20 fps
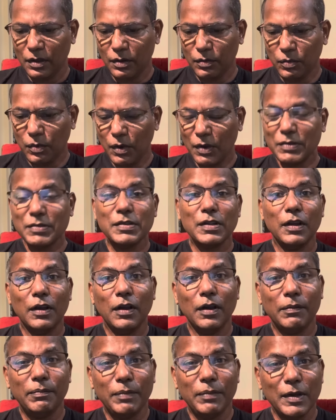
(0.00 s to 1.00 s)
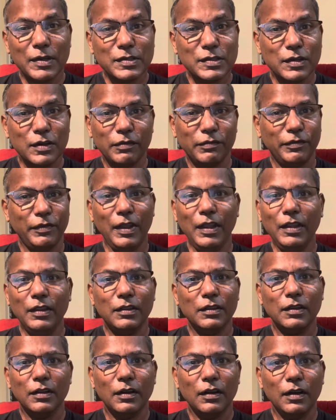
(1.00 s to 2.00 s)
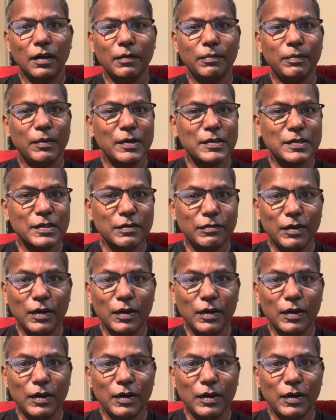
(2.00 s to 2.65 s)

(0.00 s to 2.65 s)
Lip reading: was a person of faith, a person